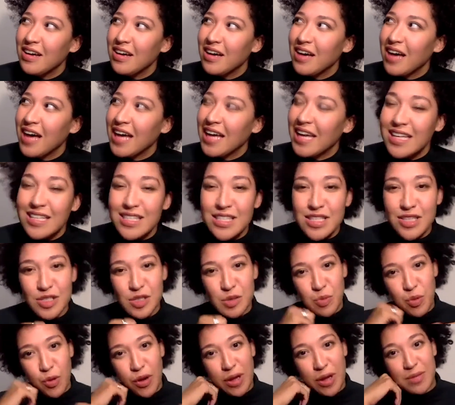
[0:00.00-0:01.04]
I guess,
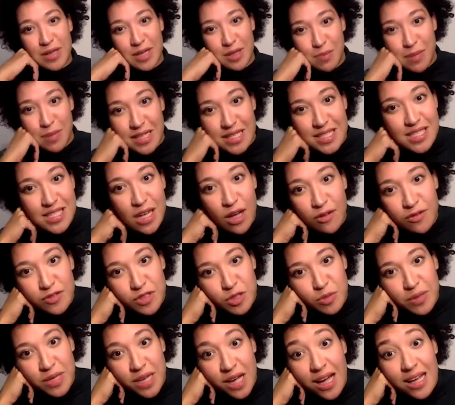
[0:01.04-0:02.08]
disappointment in myself, to
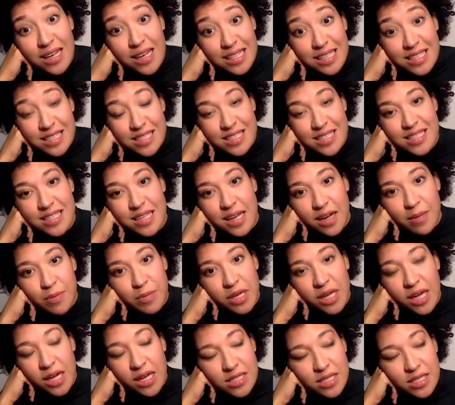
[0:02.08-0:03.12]
be honest,
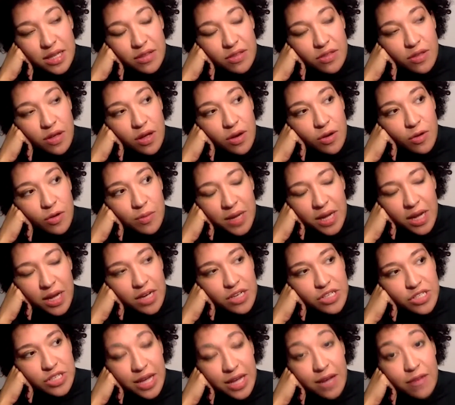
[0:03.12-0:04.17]
because I thought, oh my
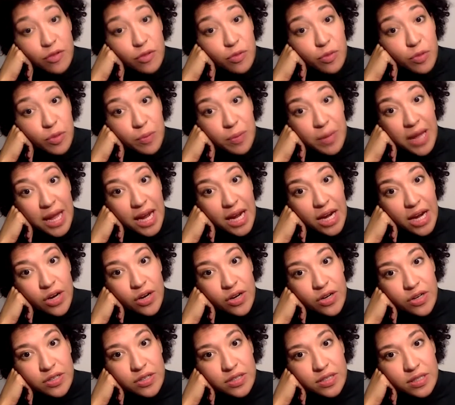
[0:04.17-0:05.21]
gosh, I haven't
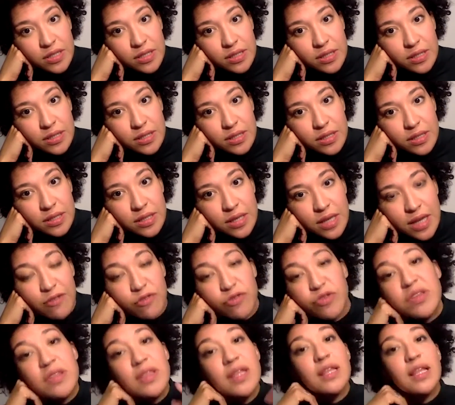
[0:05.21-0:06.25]
prepared.
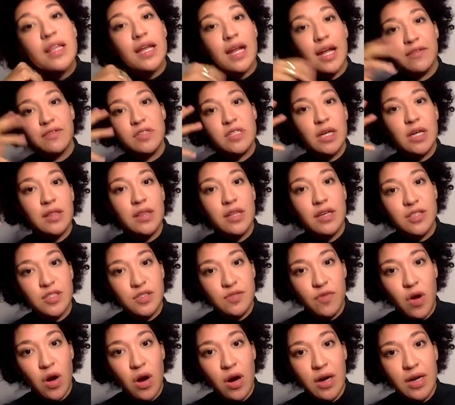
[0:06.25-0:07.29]
Everything that I've done thus
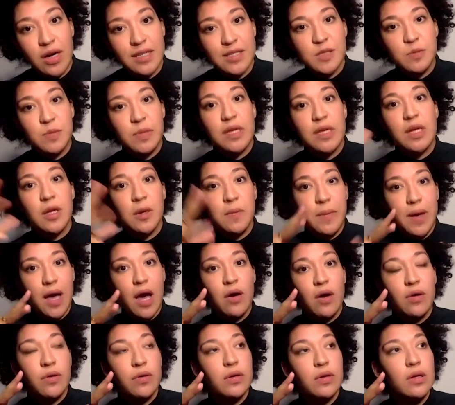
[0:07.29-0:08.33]
far has been
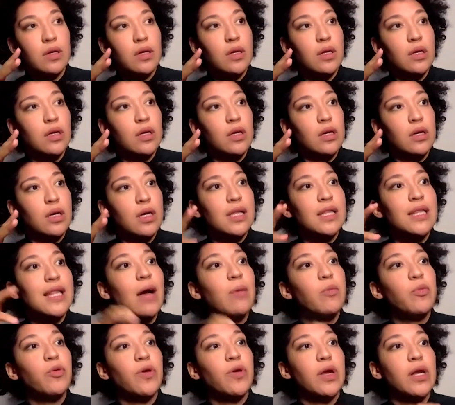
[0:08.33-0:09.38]
about
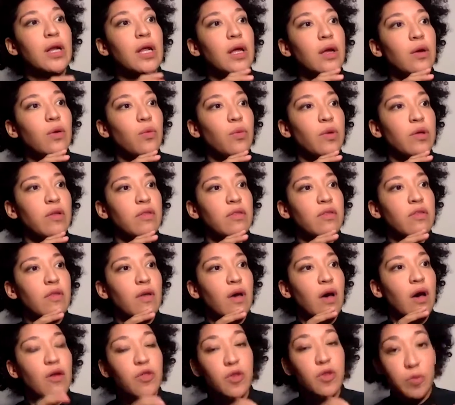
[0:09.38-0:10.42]
collaborating with
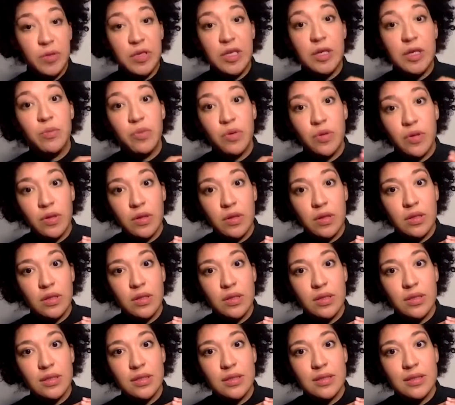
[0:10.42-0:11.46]
other people
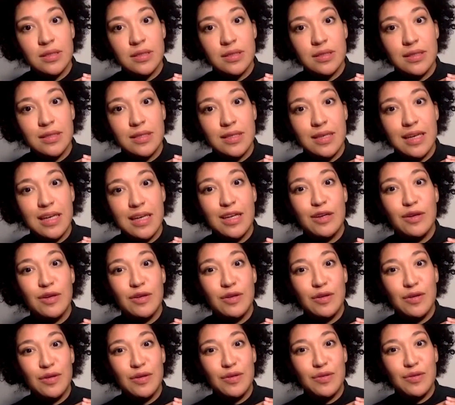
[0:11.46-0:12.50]

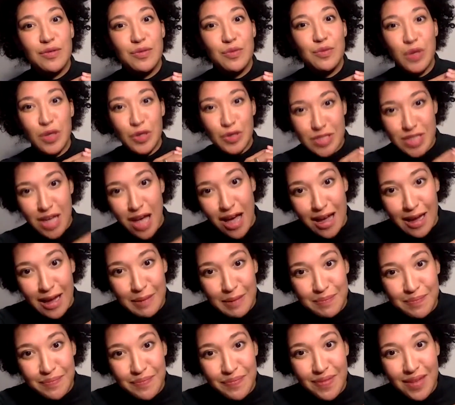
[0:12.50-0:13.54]
in real
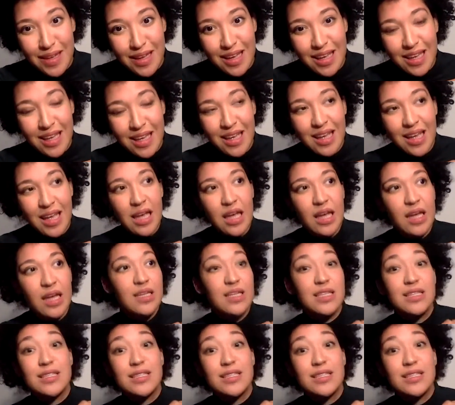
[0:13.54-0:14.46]
time and in